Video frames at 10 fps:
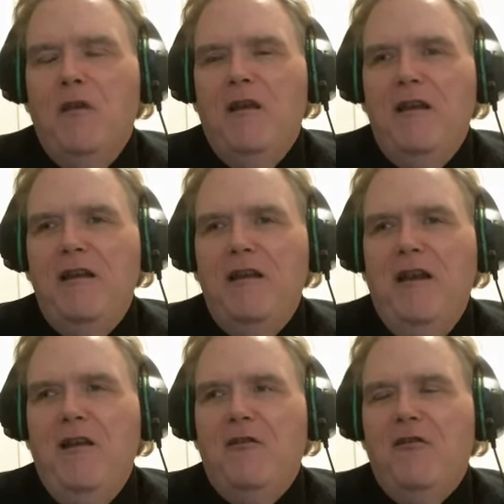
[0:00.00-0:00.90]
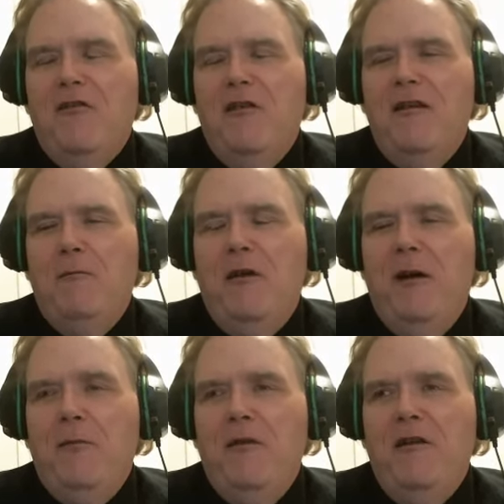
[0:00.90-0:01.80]
He has, in my
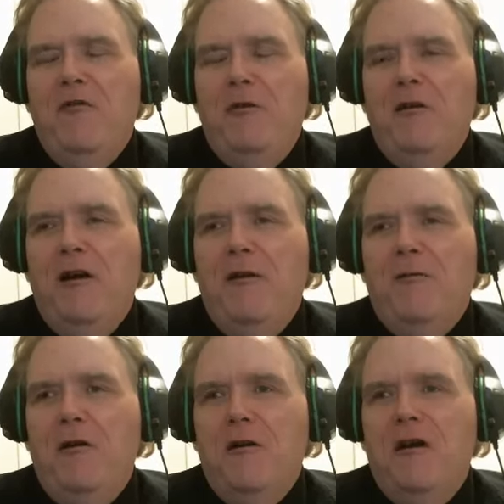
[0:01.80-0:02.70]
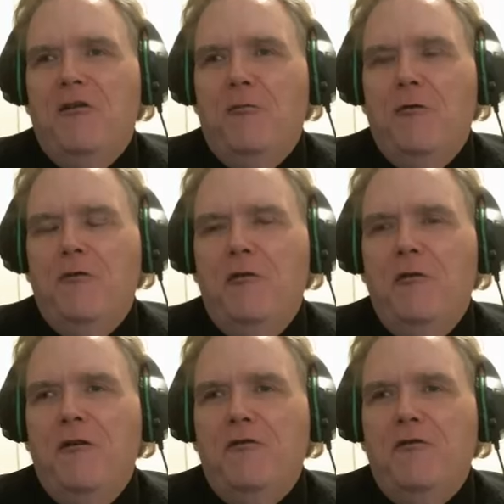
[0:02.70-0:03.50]
opinion, he's been a lifelong entrepreneur.